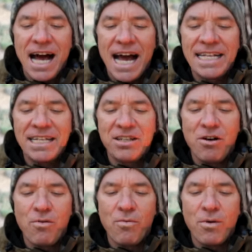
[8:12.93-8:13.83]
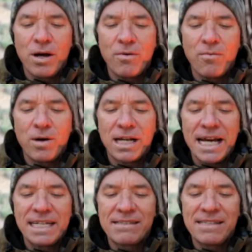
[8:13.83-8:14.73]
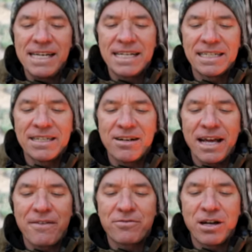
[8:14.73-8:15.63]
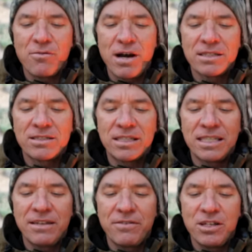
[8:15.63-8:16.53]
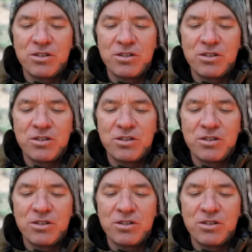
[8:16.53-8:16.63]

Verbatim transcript: I didn't know what, what I had seen until after I watched the TV